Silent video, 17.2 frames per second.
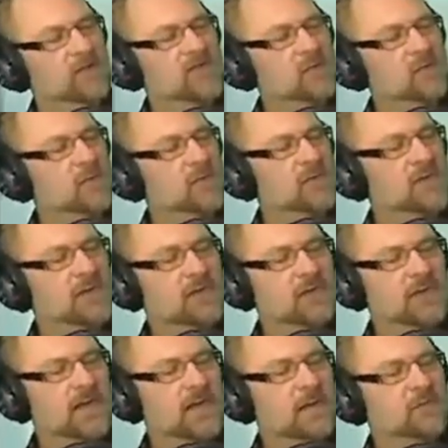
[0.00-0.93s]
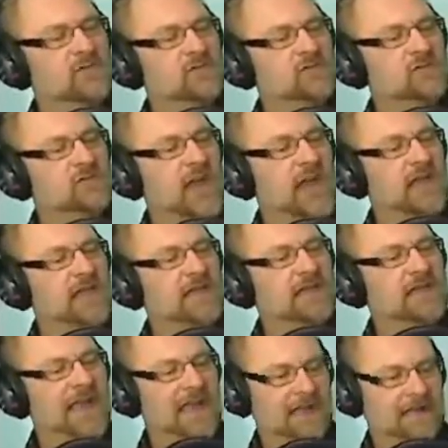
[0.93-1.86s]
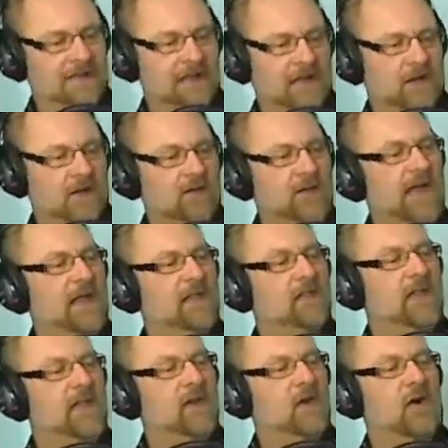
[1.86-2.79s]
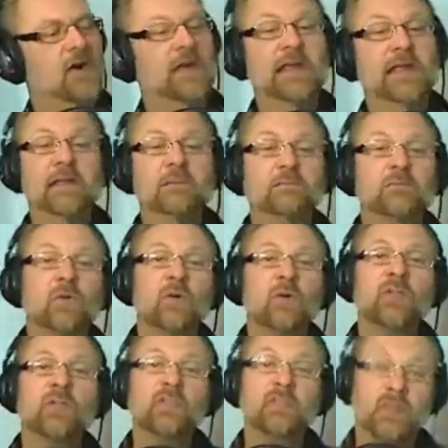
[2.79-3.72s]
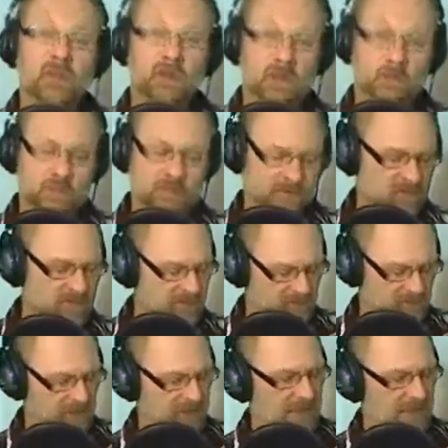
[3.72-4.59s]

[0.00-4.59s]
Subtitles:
woman, her name is Jaggy Egnell, and they are hypnotherapists.